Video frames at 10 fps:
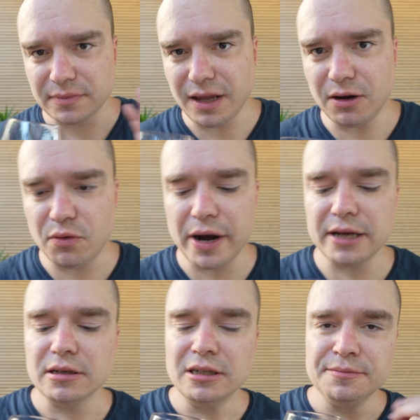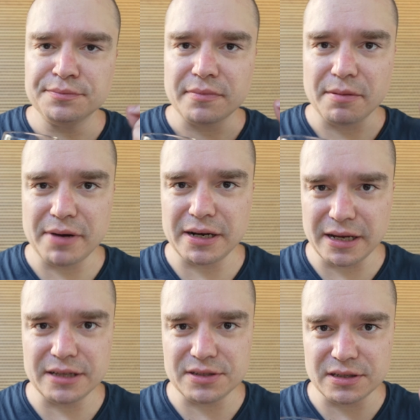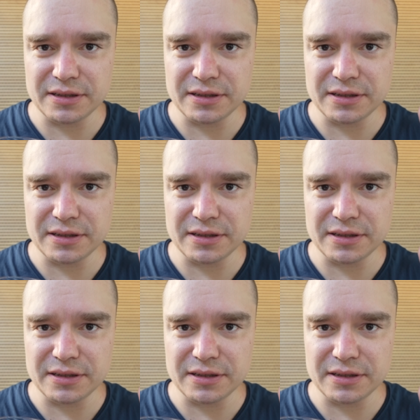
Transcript: Not quite, but it's